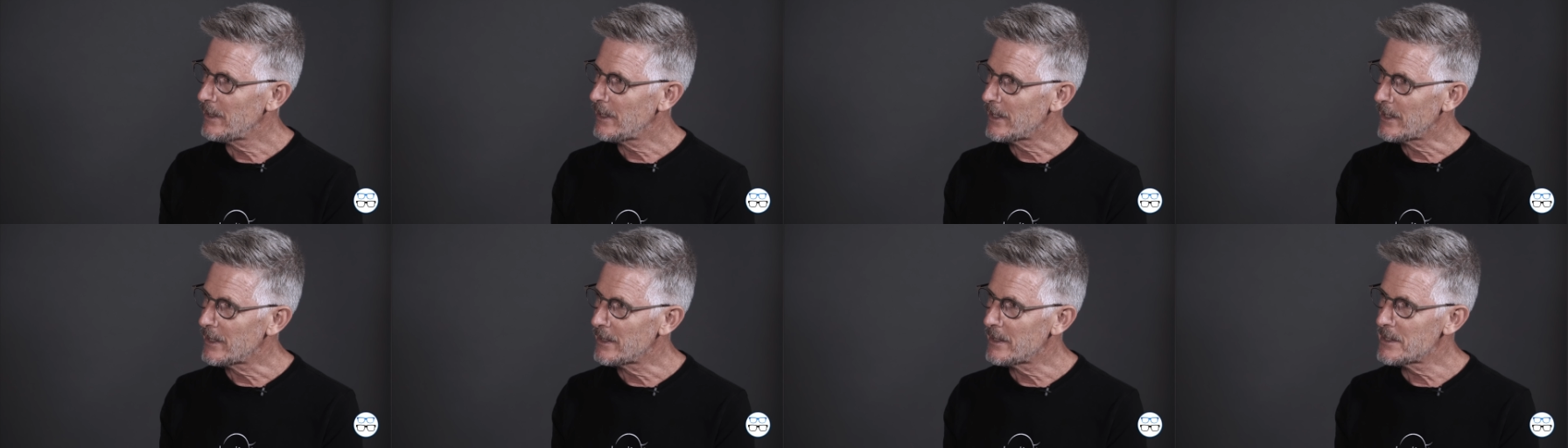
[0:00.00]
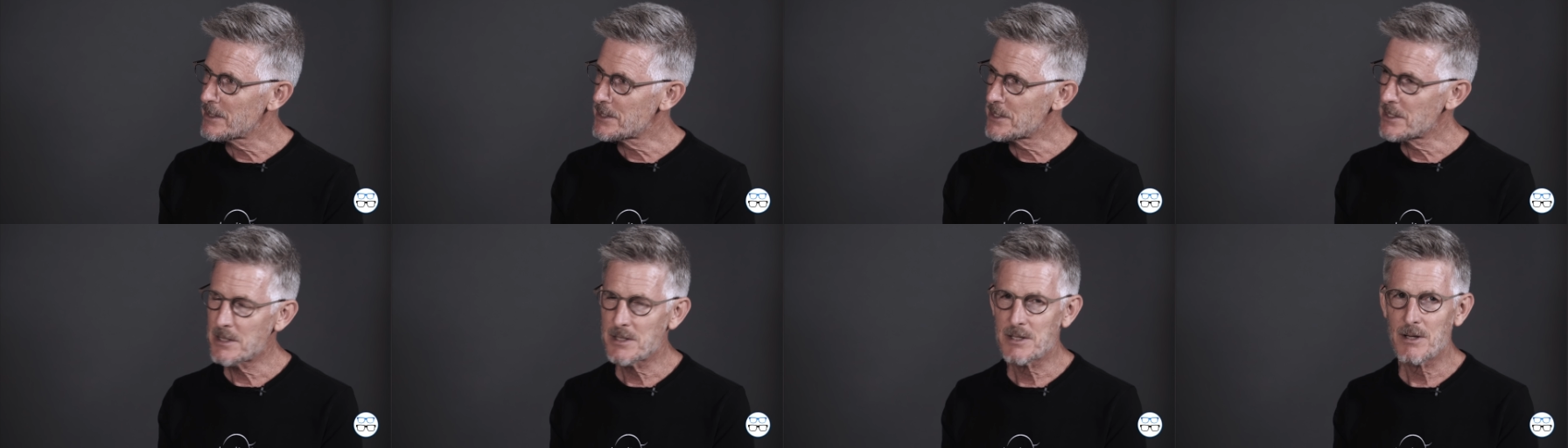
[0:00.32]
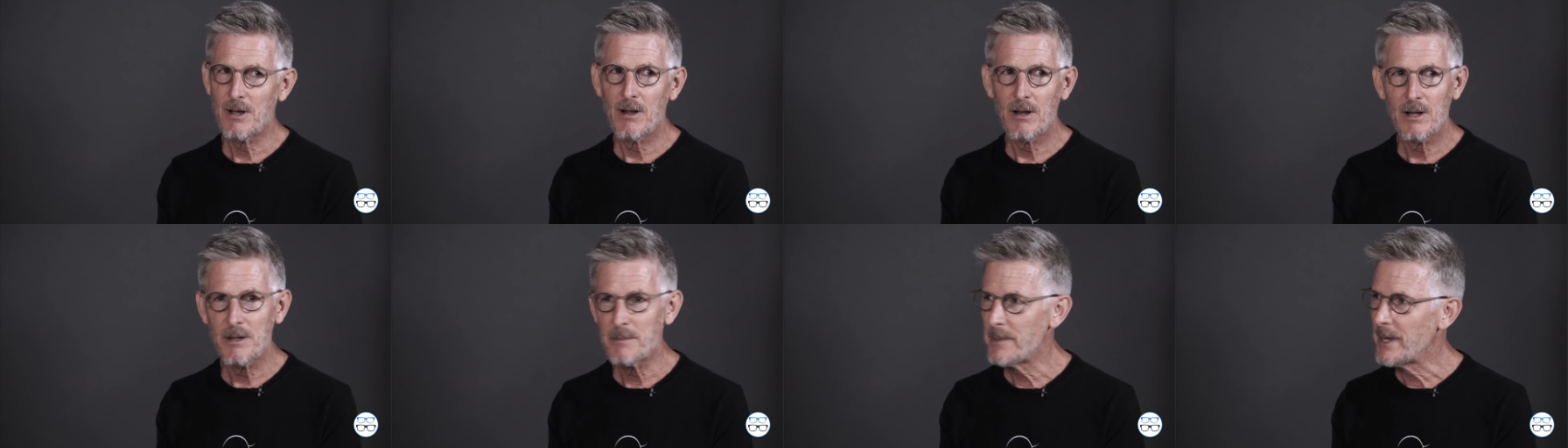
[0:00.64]
And this is
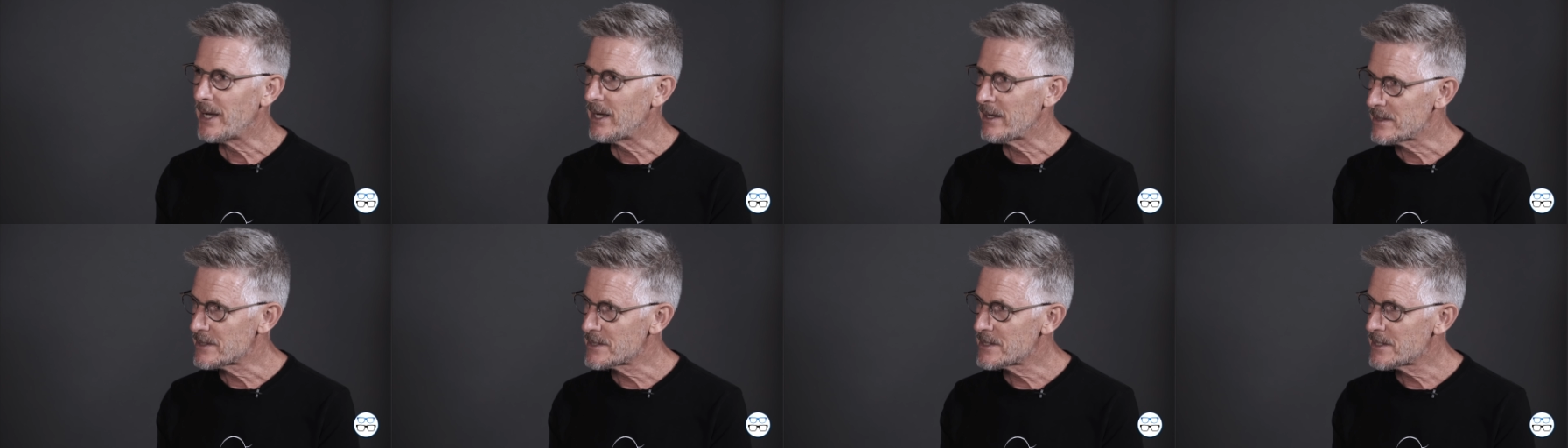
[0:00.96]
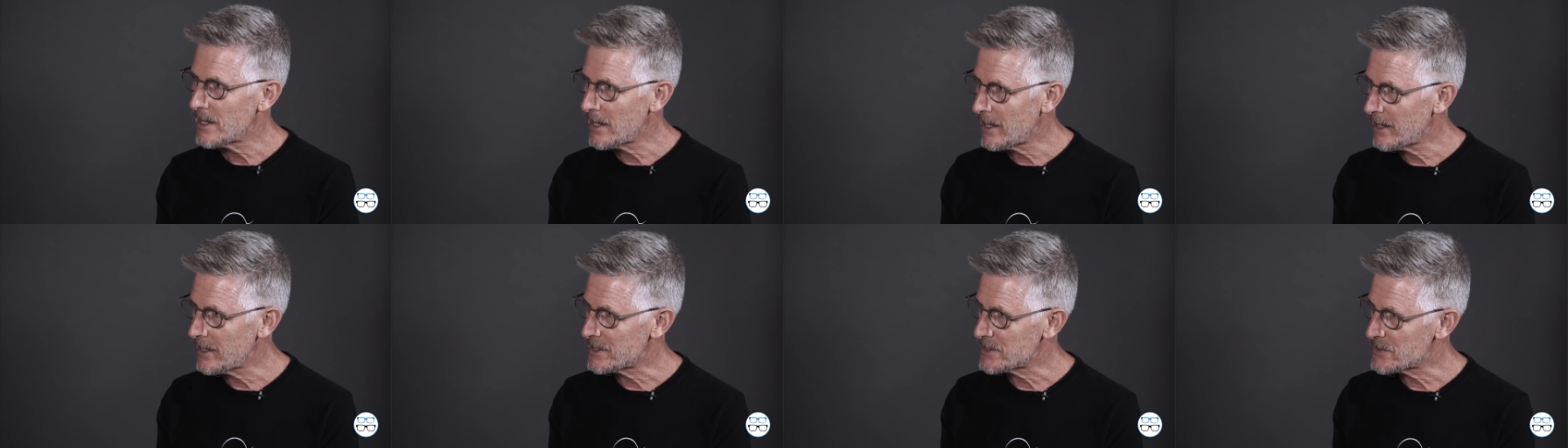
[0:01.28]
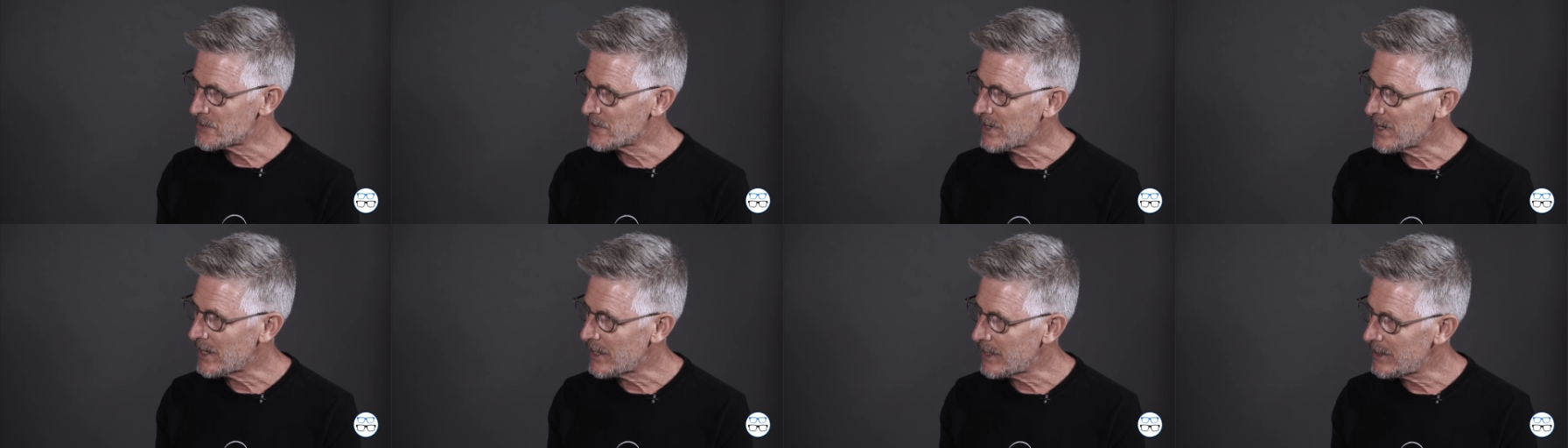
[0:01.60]
all about
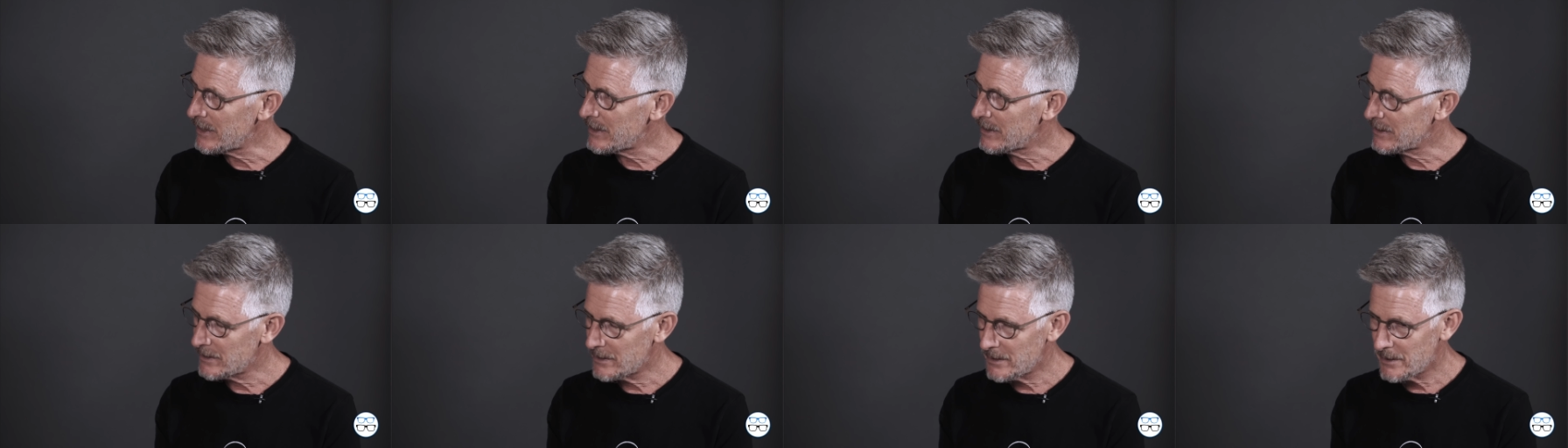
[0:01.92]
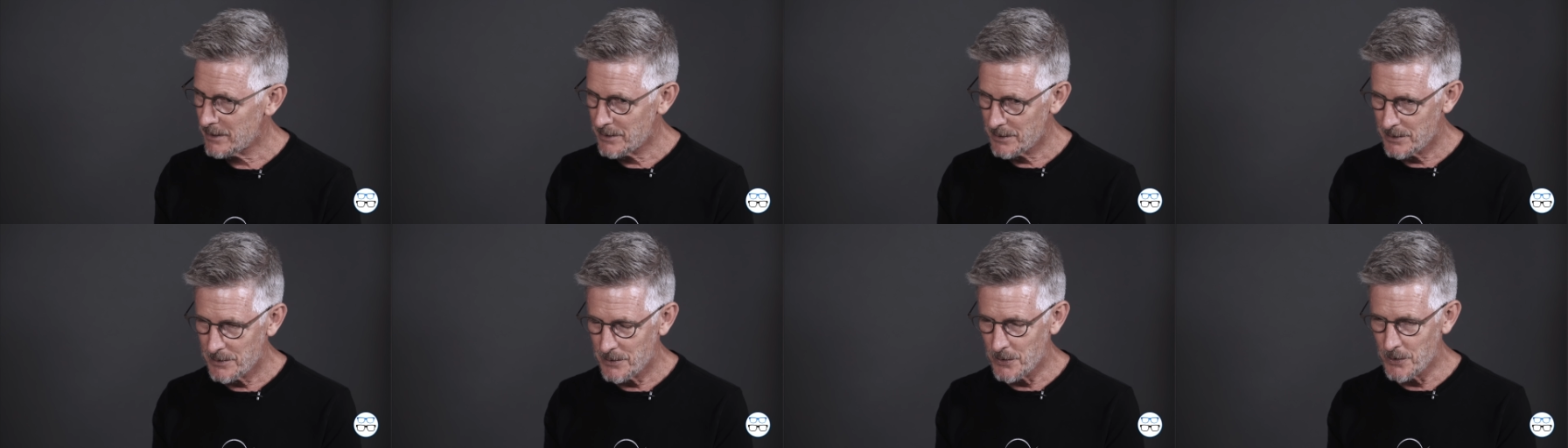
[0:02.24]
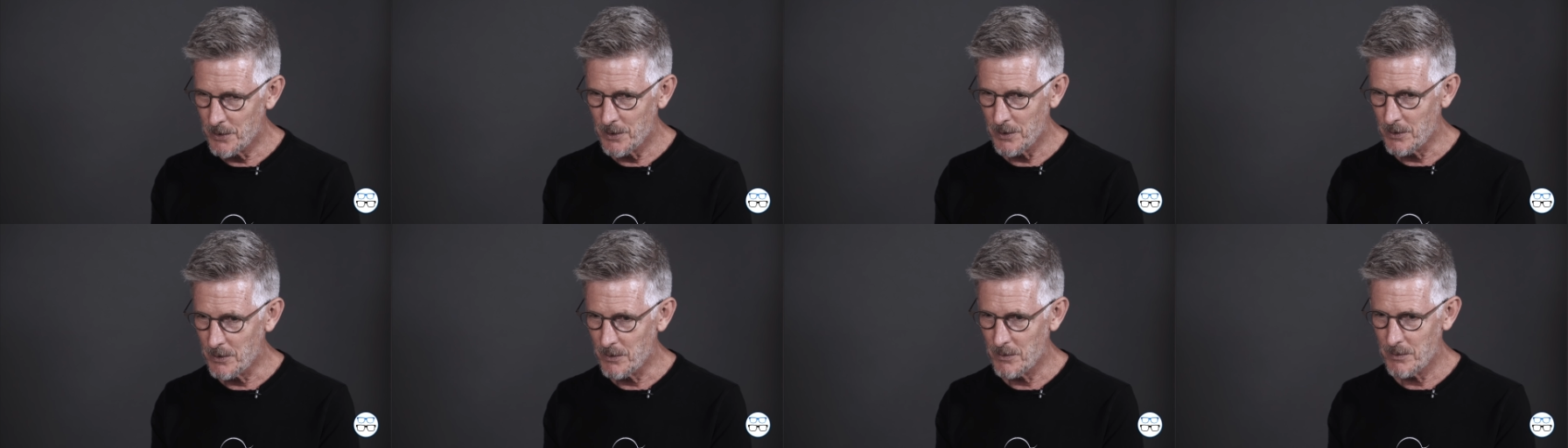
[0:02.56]
size, right?
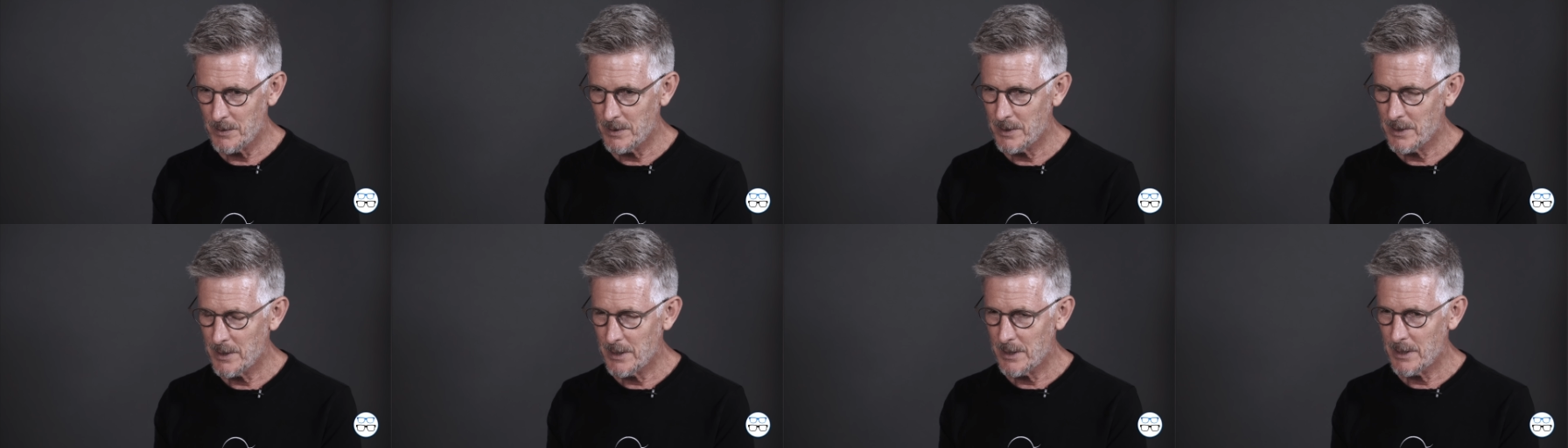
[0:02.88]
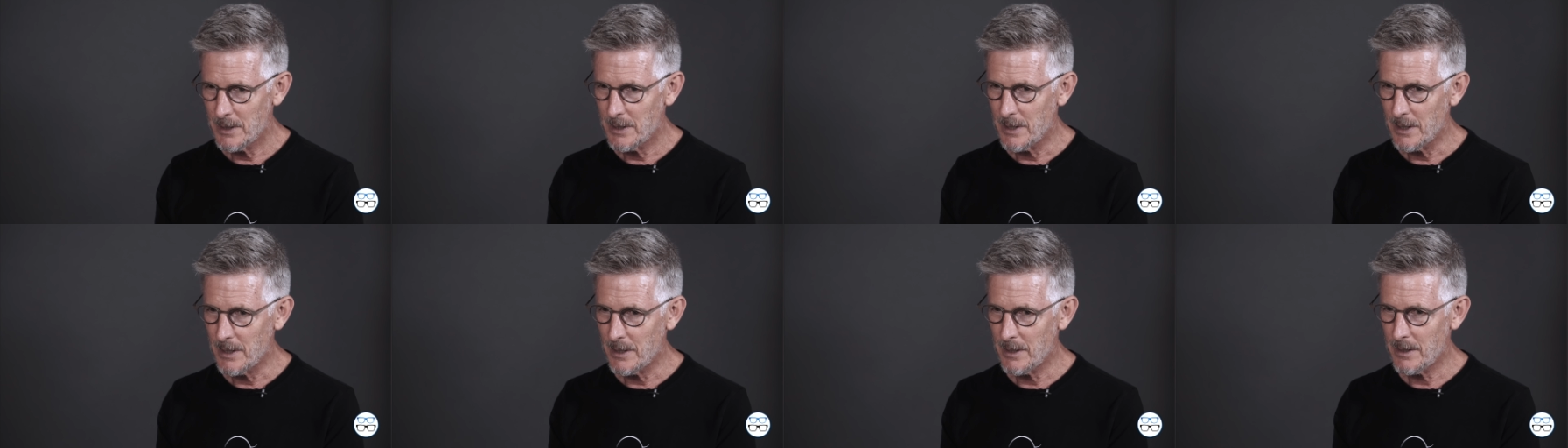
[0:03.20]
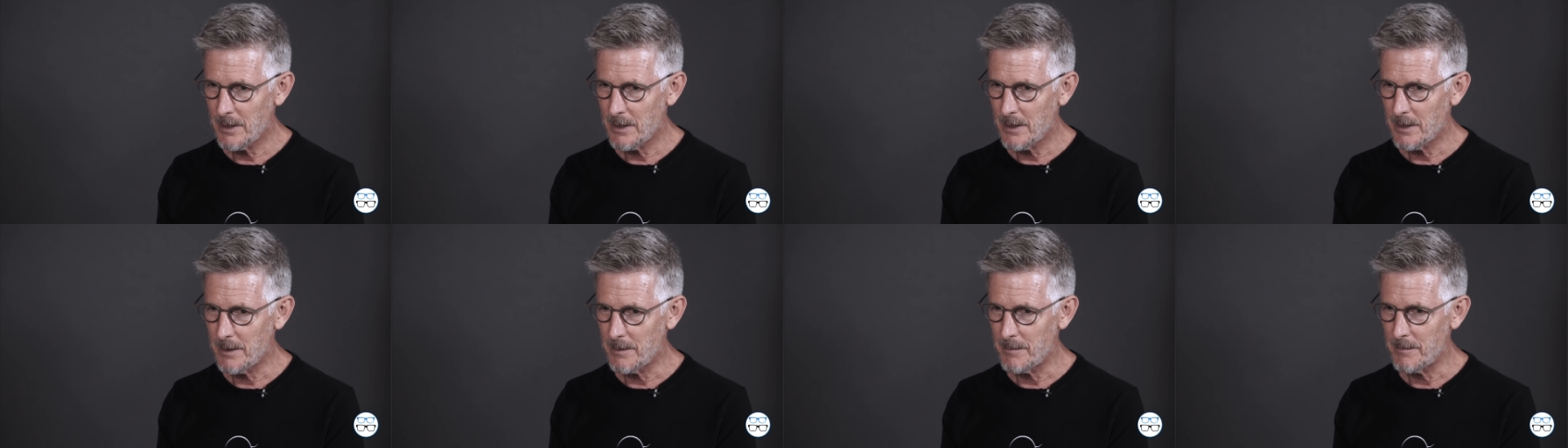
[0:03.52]
You know,
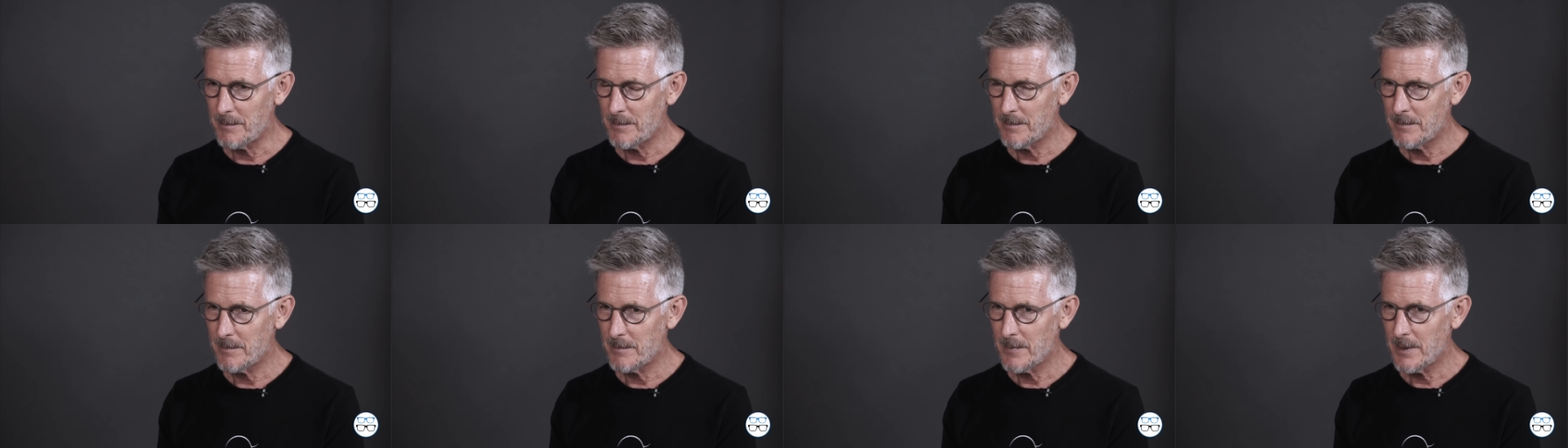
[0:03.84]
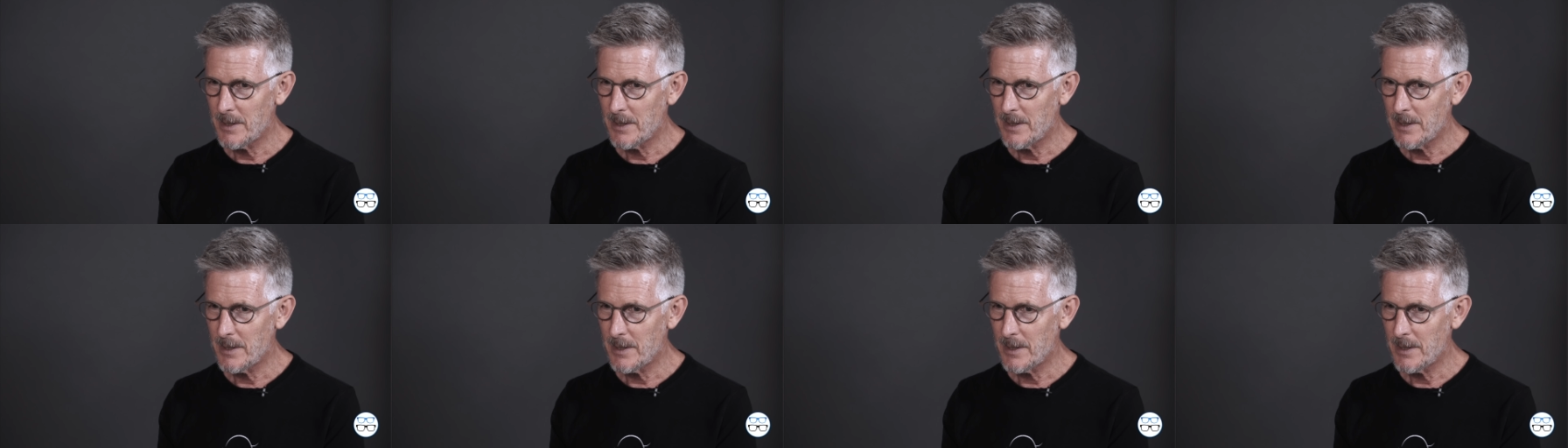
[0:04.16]
um,